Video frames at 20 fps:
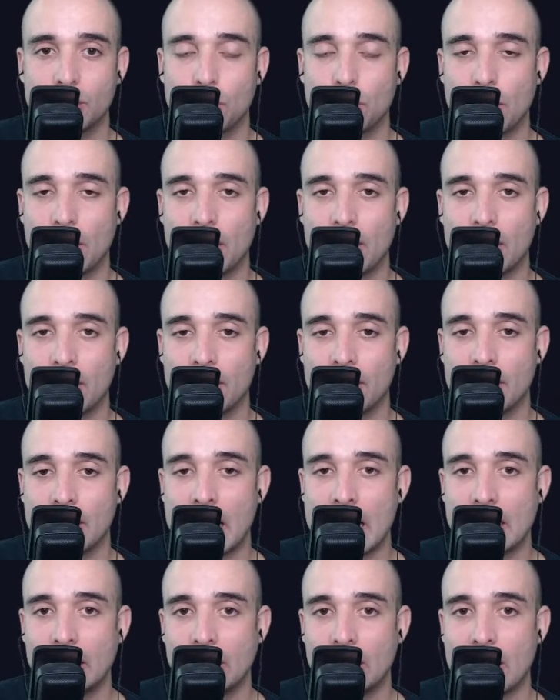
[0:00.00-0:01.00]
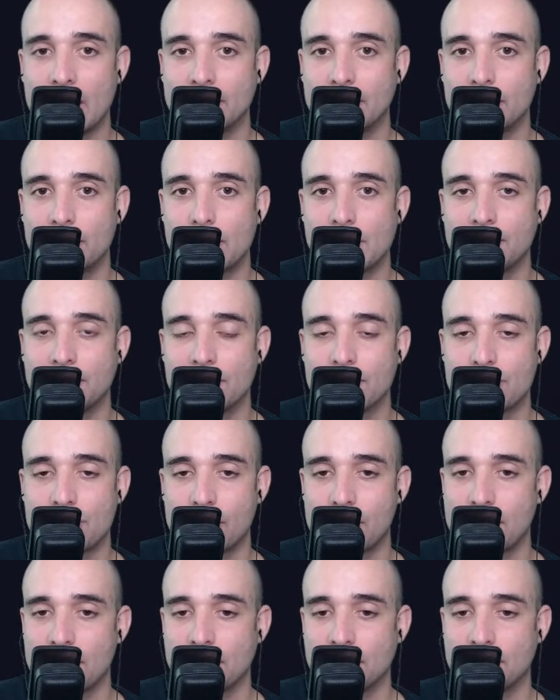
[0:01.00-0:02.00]
where lots of
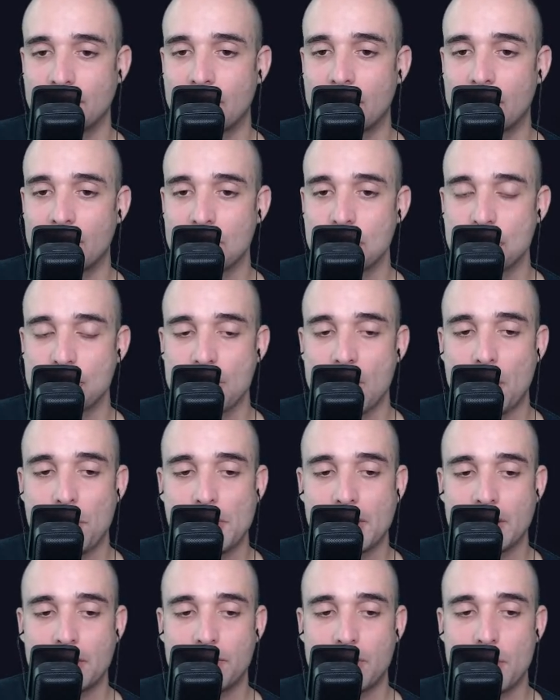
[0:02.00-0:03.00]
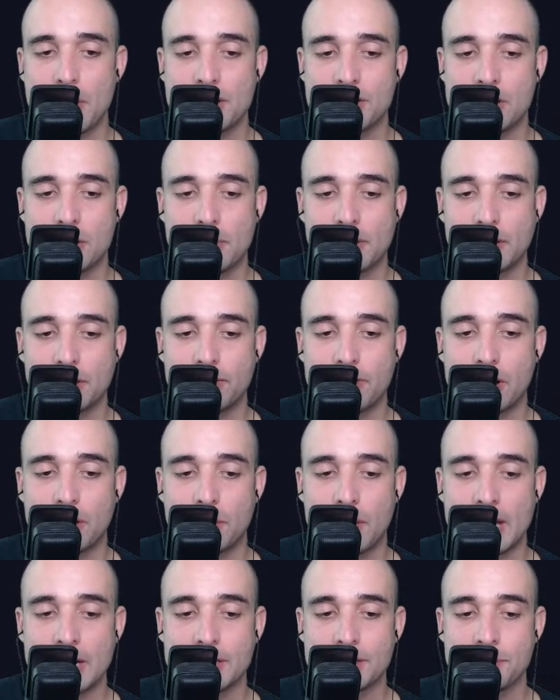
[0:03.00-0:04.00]
researchers are sharing information about the
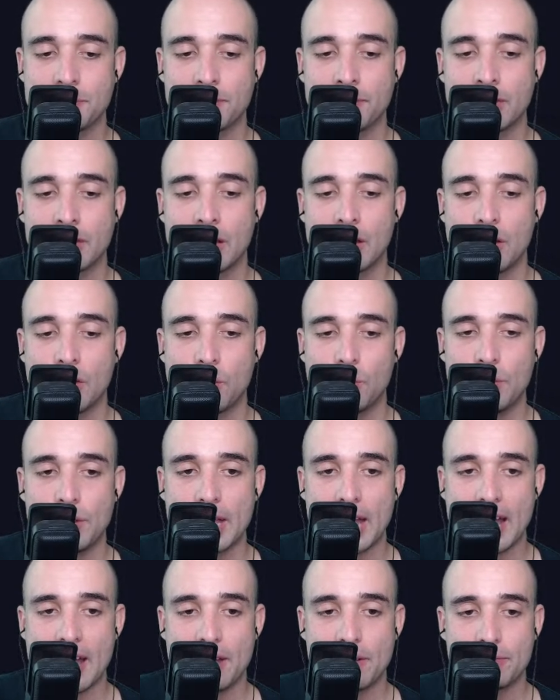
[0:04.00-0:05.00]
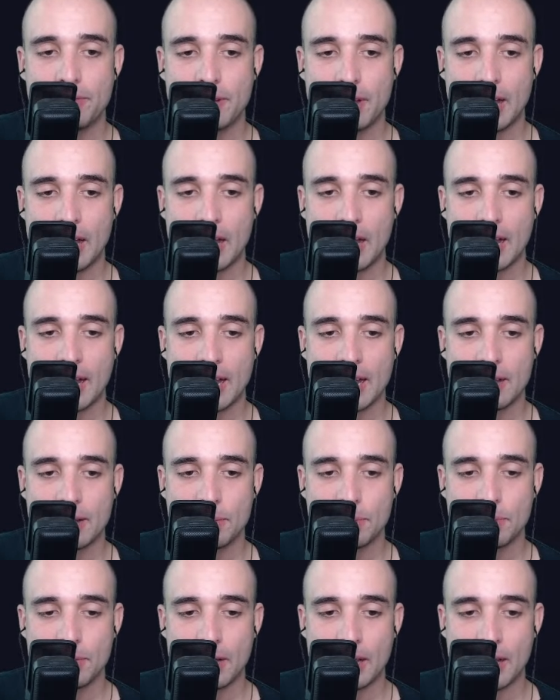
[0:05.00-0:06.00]
far-right. We have
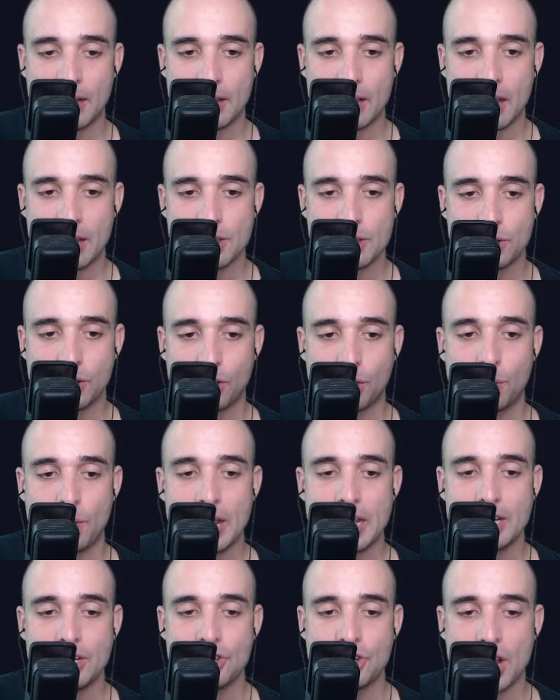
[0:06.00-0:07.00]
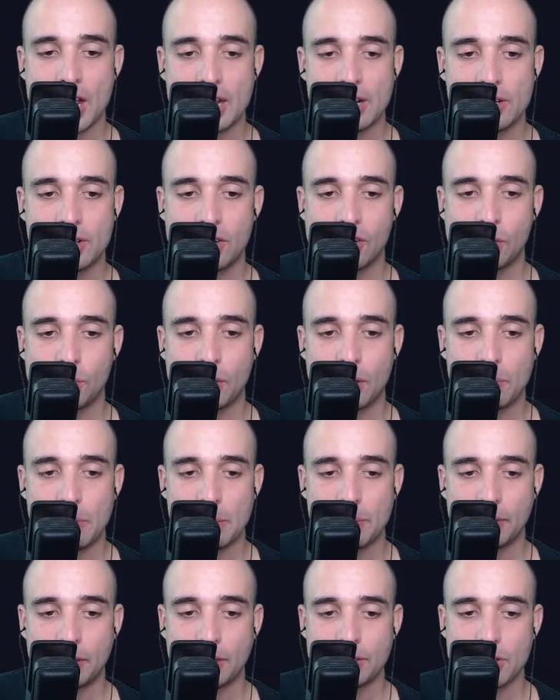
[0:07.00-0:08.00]
a Ukraine channel where
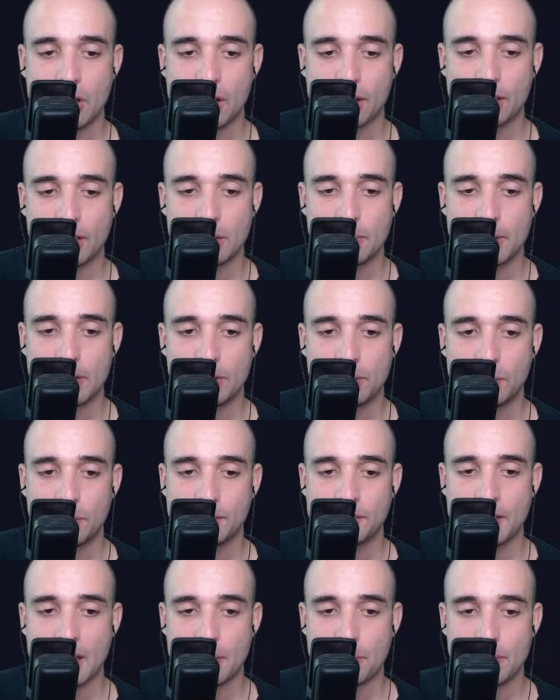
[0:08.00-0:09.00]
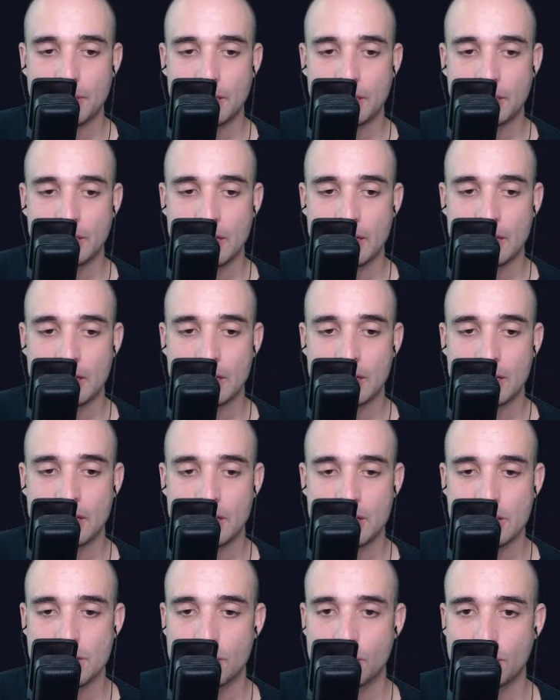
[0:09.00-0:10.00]
people are talking about what's happening in
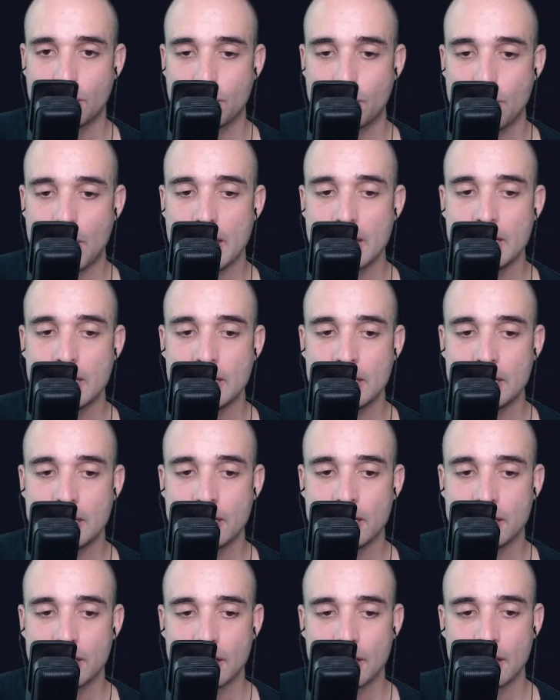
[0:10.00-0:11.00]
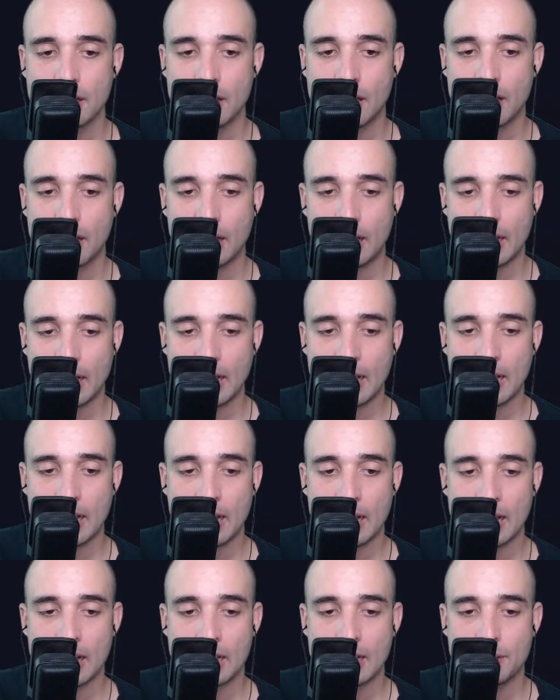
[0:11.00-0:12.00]
Ukraine.
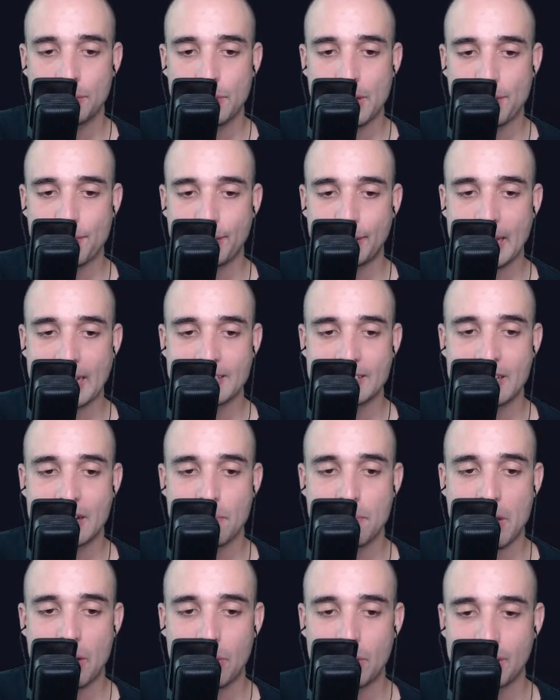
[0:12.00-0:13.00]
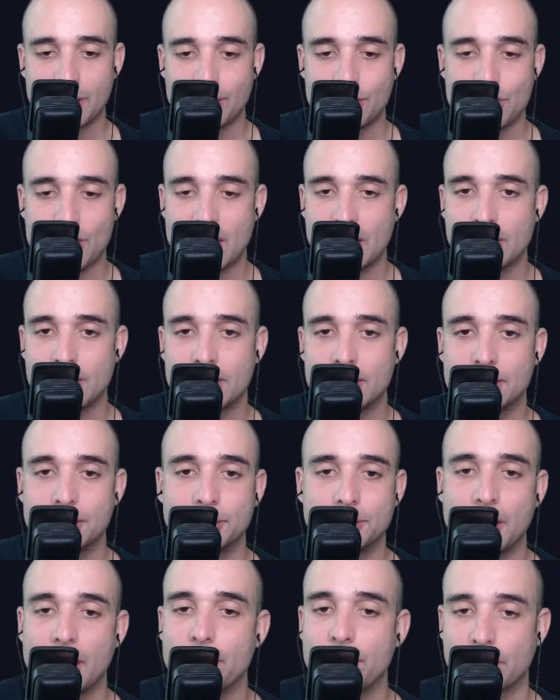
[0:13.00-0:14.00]
We have a Latin America
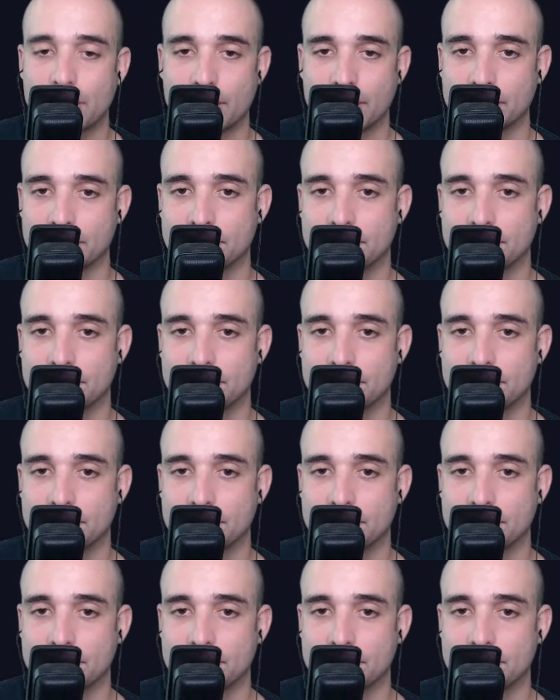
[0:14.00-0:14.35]
channel, everything.